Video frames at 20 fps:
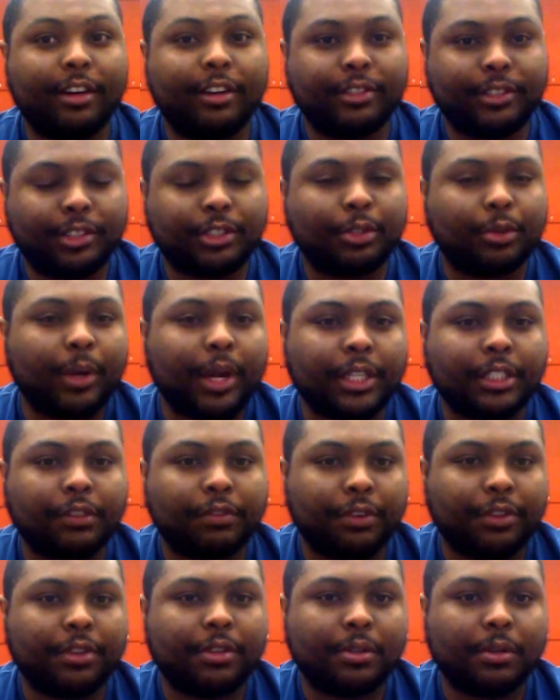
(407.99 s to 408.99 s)
stretch
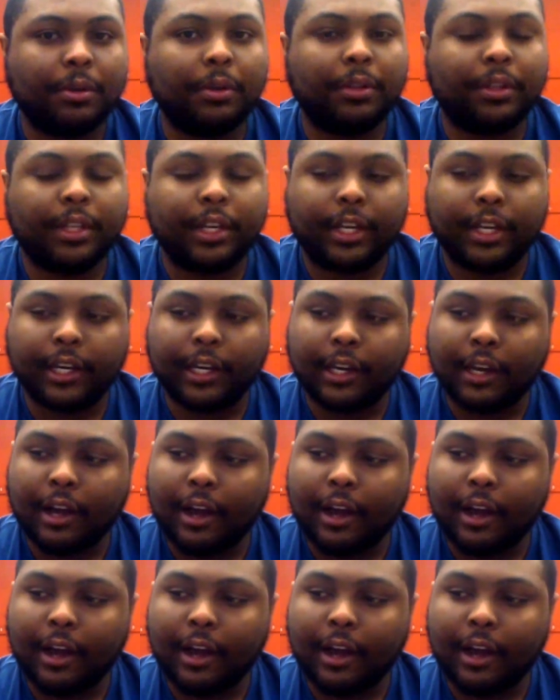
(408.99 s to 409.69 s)
for this whole thing.